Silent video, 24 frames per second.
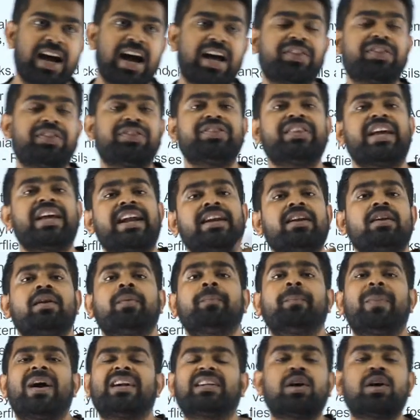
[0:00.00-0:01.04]
and then
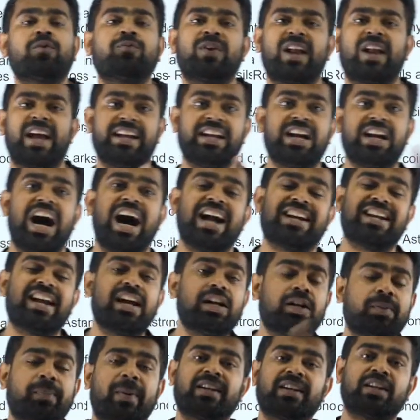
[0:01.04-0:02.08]
butterfly,
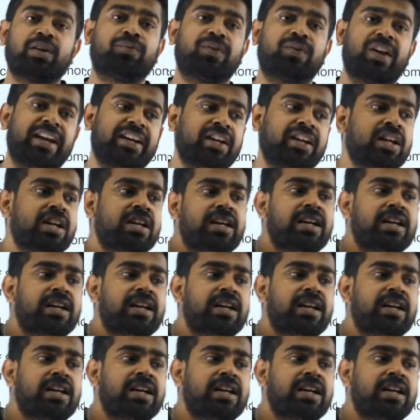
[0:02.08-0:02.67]
adult butterfly.